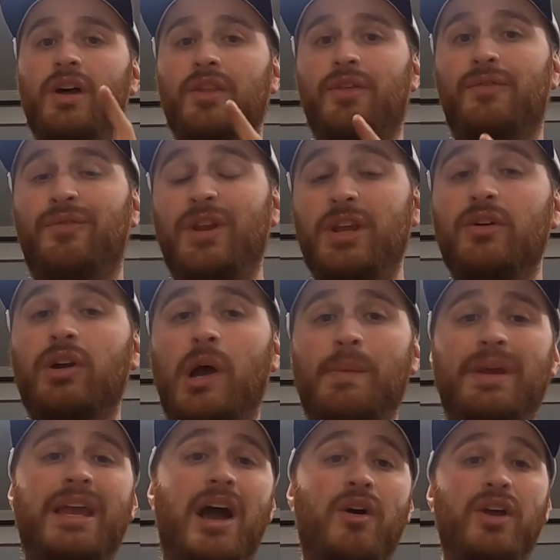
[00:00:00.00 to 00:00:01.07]
the video
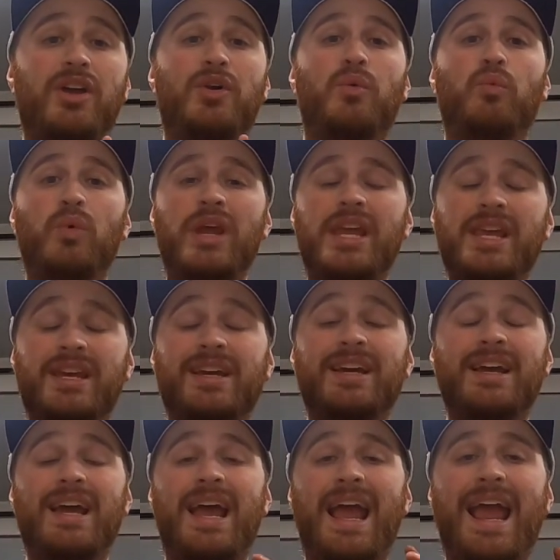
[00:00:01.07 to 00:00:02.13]
coming out in a week,
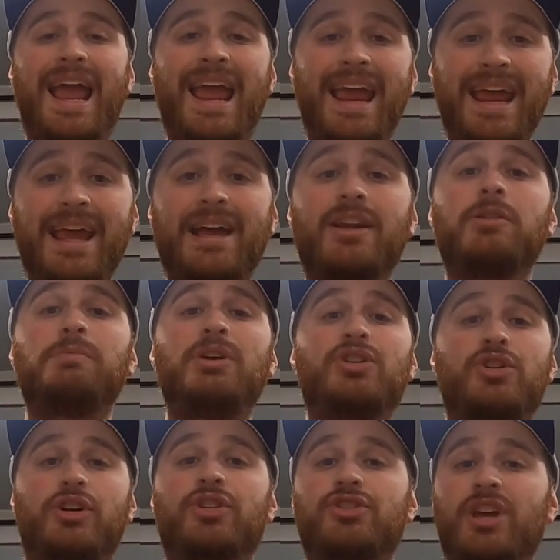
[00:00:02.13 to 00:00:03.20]
and be
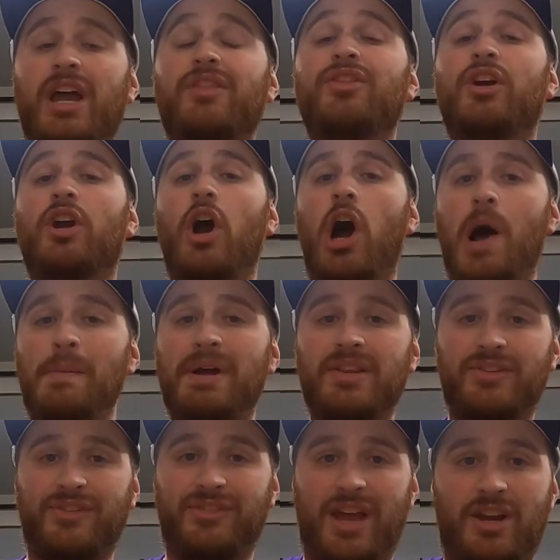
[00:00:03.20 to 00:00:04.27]
sure to check the
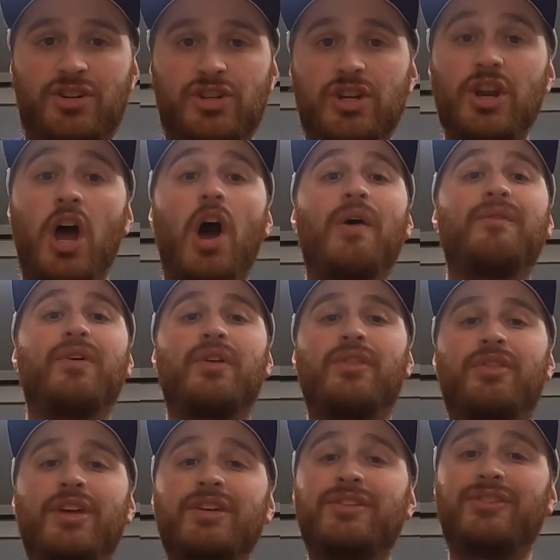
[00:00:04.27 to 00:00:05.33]
comments section of
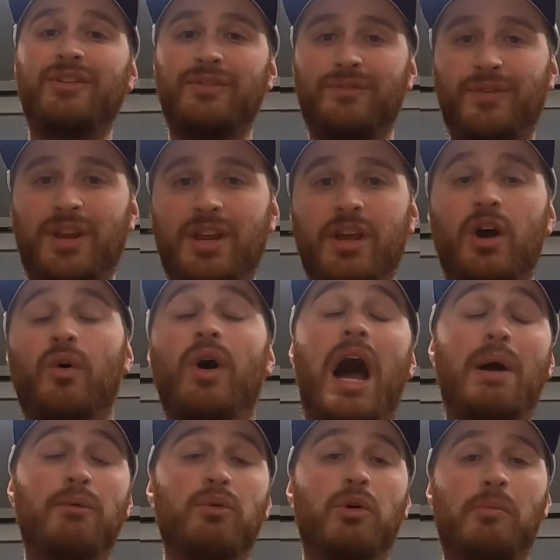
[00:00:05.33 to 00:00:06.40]
this video.
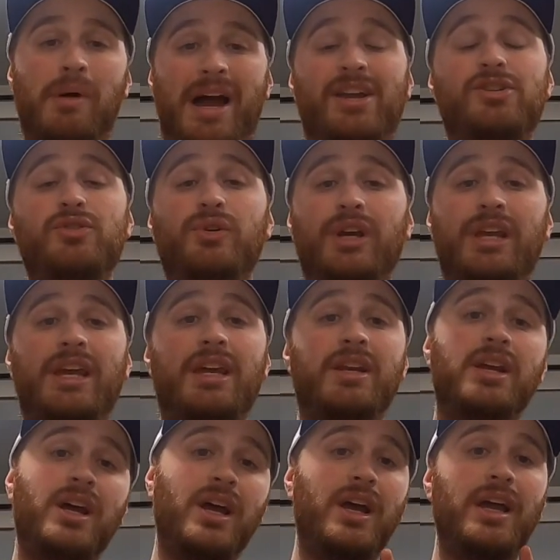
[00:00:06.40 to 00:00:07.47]
I will remind you again
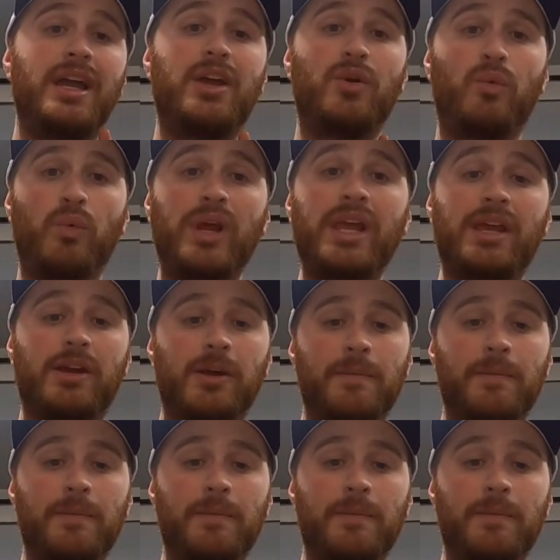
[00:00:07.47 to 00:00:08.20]
in a week.